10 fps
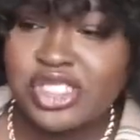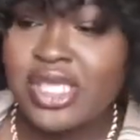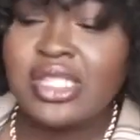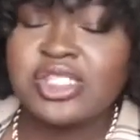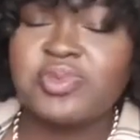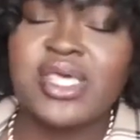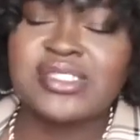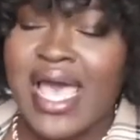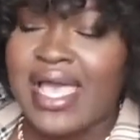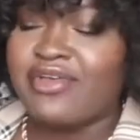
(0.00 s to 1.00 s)
jeans,
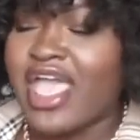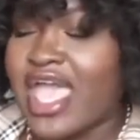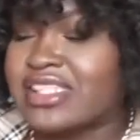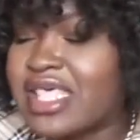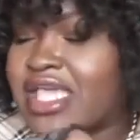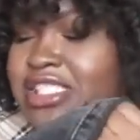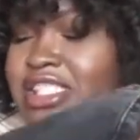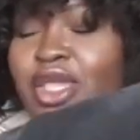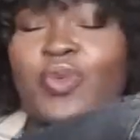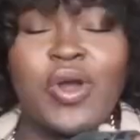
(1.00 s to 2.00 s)
because I've had like
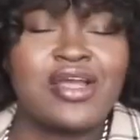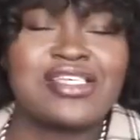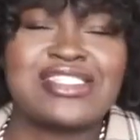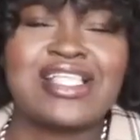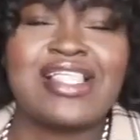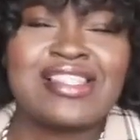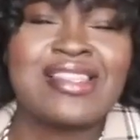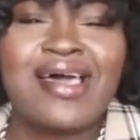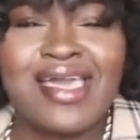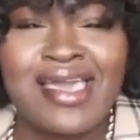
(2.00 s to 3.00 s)
the worst
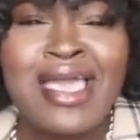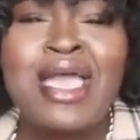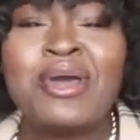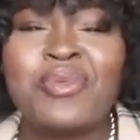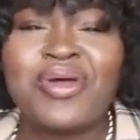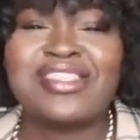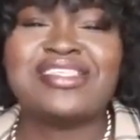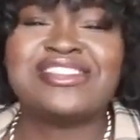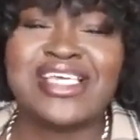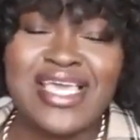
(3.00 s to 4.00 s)
luck
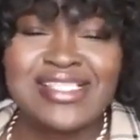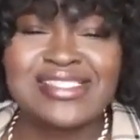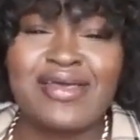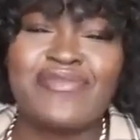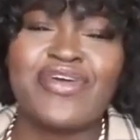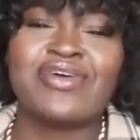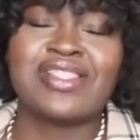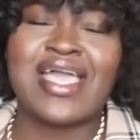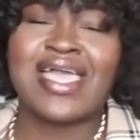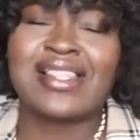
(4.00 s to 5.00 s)
with jeans, I feel
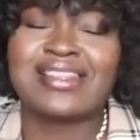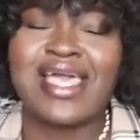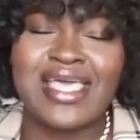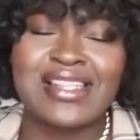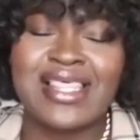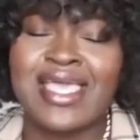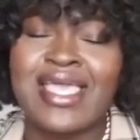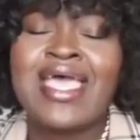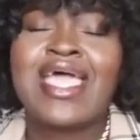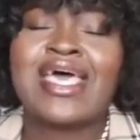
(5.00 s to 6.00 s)
like, lately,
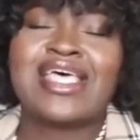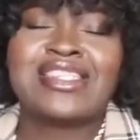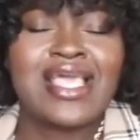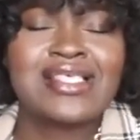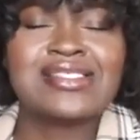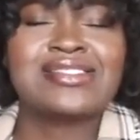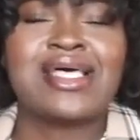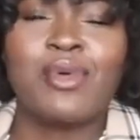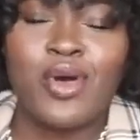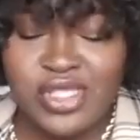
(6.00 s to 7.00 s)
and I think it's because
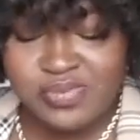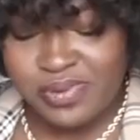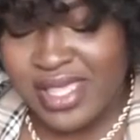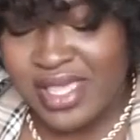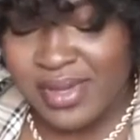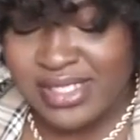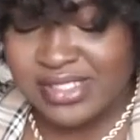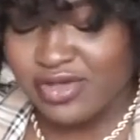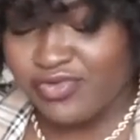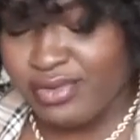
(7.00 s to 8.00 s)
I'm always playing
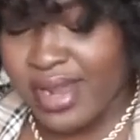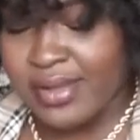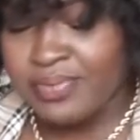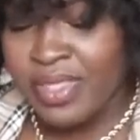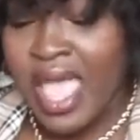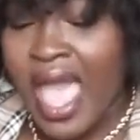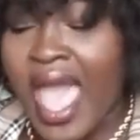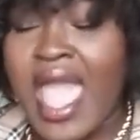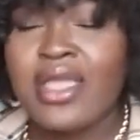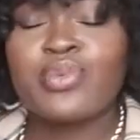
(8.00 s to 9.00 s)
myself, right?
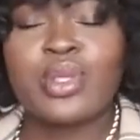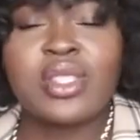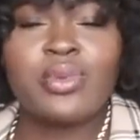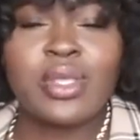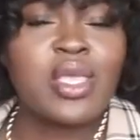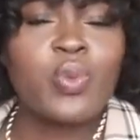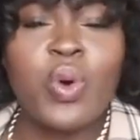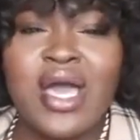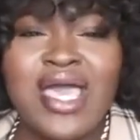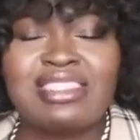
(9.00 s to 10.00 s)
I really, really
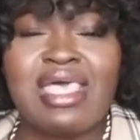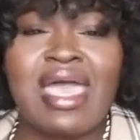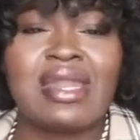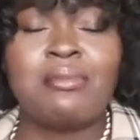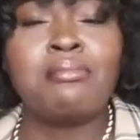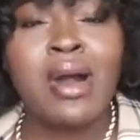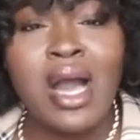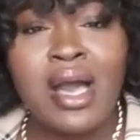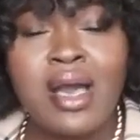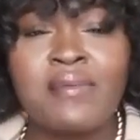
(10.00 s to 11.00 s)
want that
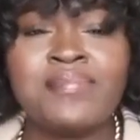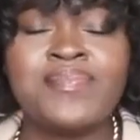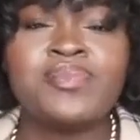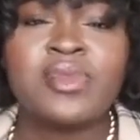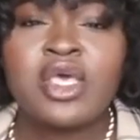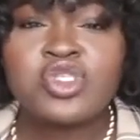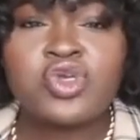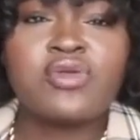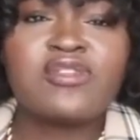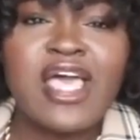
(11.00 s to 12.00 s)
mom
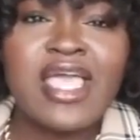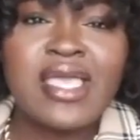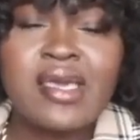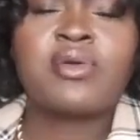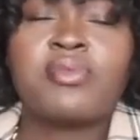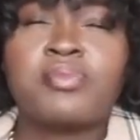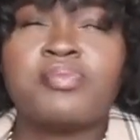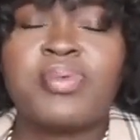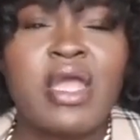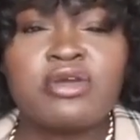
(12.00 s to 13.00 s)
sort of like
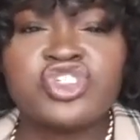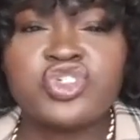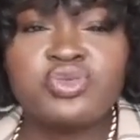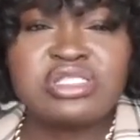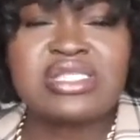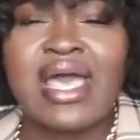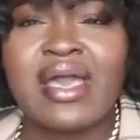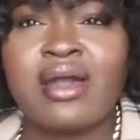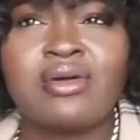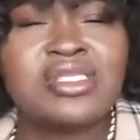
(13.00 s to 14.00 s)
parachute
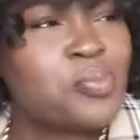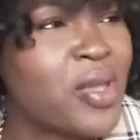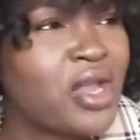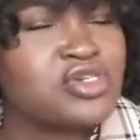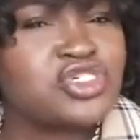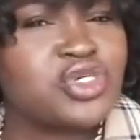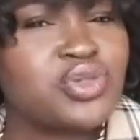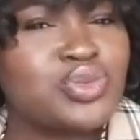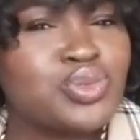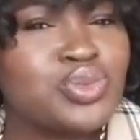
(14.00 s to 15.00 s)
style. Is it parachute?